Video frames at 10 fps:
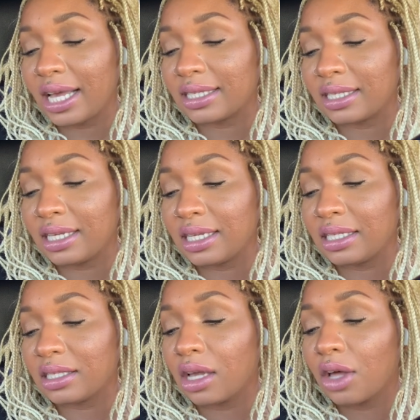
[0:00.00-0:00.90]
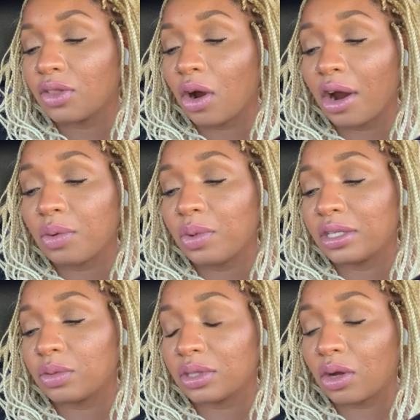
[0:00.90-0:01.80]
as it is, the heart
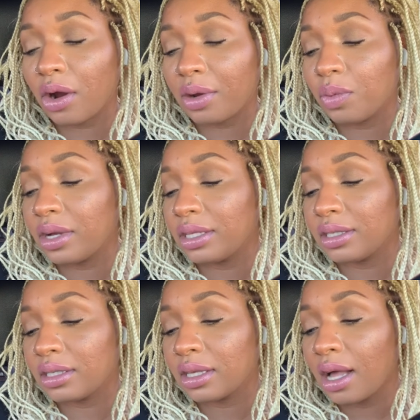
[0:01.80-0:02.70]
wants what the heart wants.